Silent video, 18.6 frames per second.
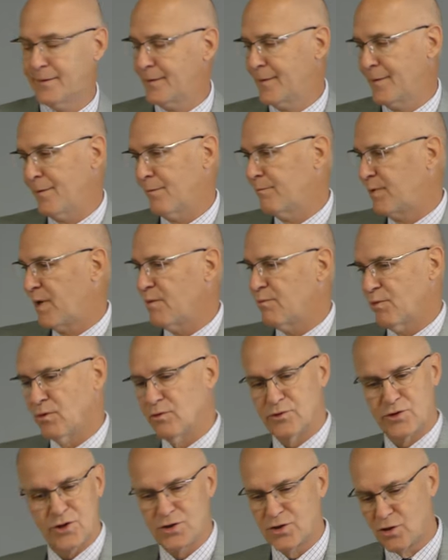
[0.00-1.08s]
You know,
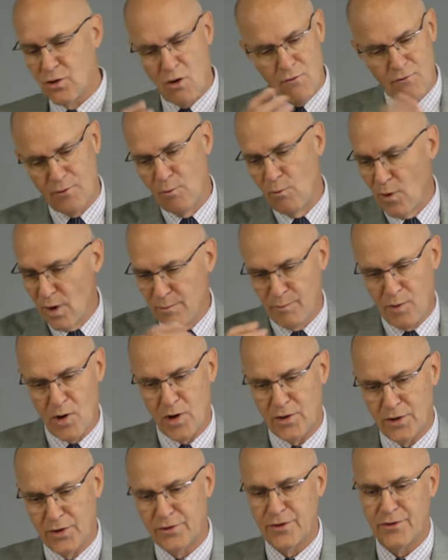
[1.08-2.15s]
people just go from one
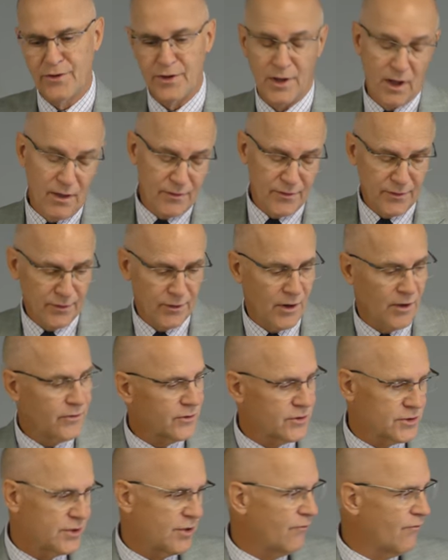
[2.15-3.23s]
partner to the other.
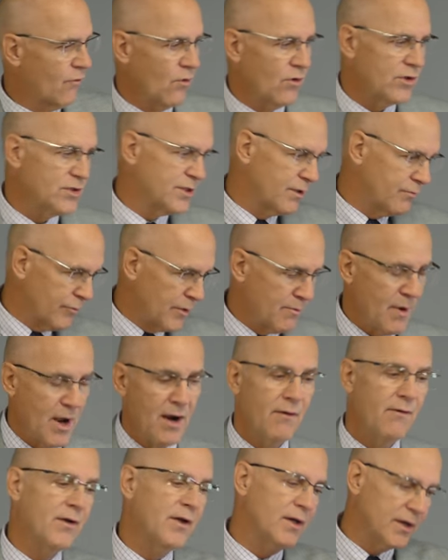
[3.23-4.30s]
Others divorce and
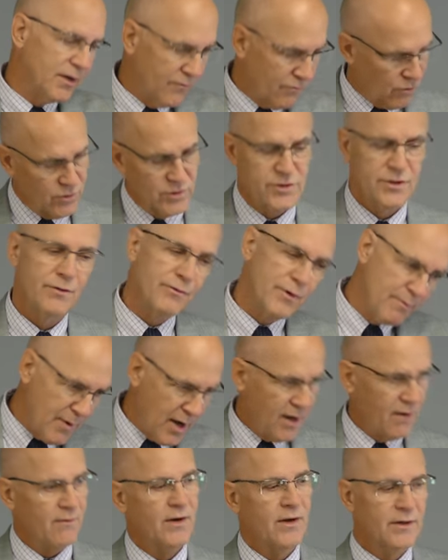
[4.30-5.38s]
remarry and divorce and
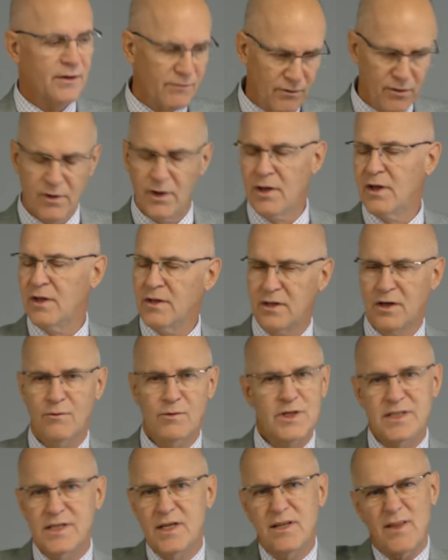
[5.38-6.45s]
remarry and divorce. You know,
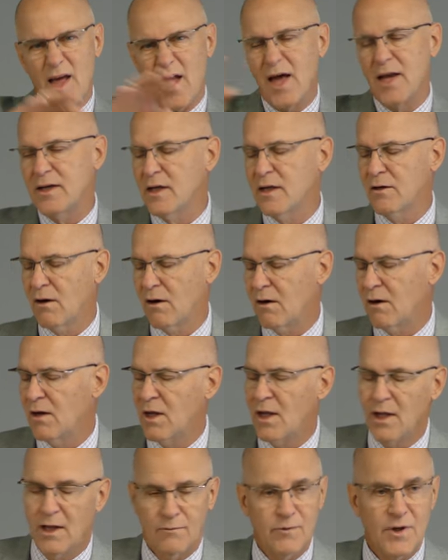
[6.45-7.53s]
we see that in our,
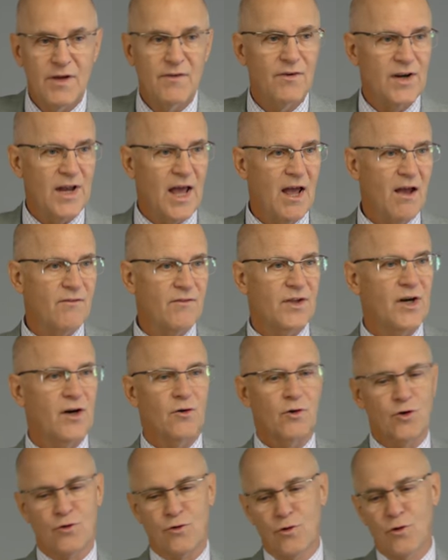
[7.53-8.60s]
we even have you
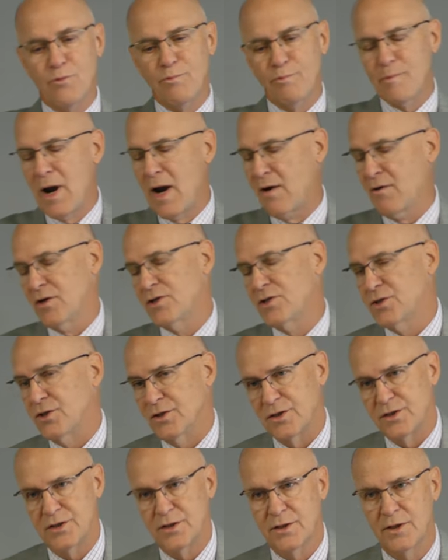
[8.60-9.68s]
know, group
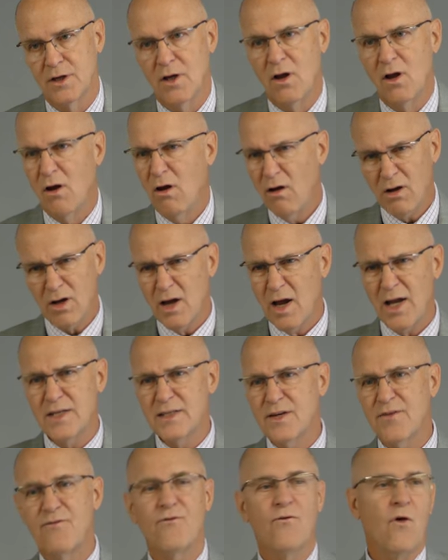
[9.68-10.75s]
marriages, all
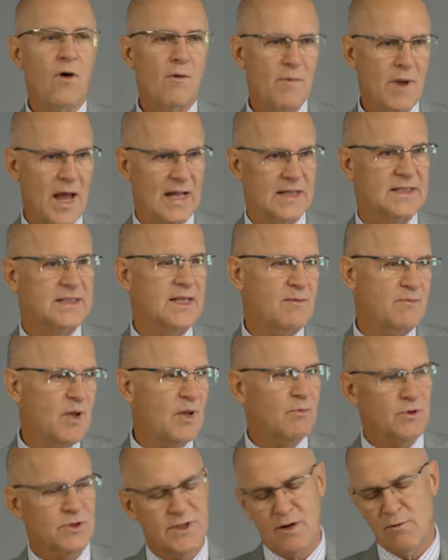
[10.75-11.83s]
kinds of formats that
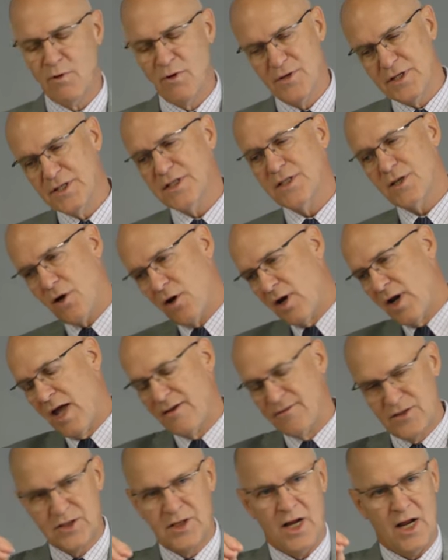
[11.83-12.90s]
people say, well, this is our
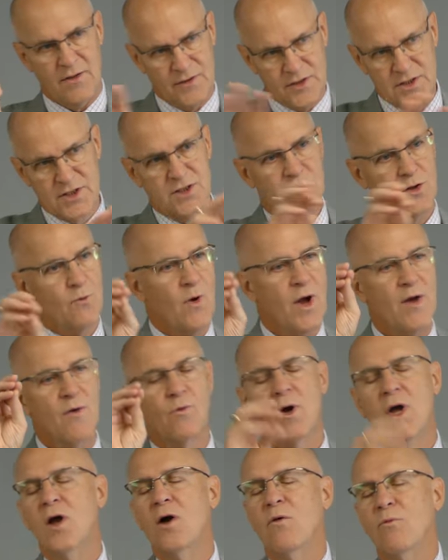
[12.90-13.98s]
lifestyle. This is the
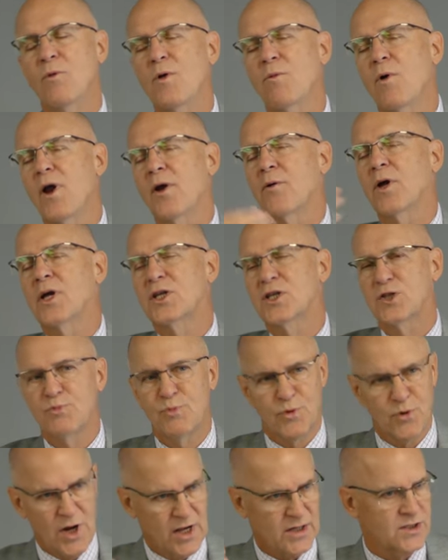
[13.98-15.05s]
way we want to
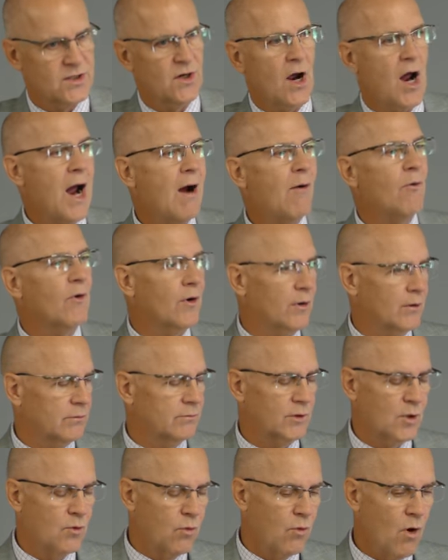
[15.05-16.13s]
express our,
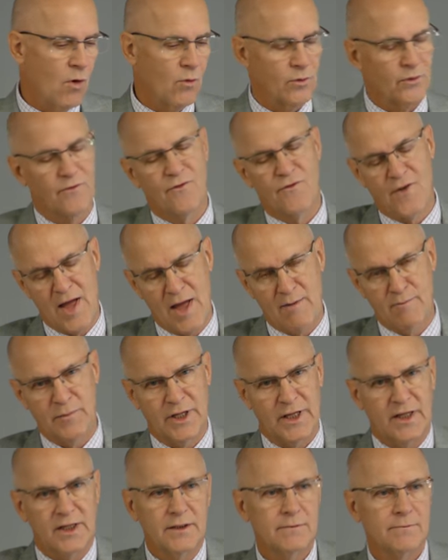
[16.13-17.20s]
quote, family.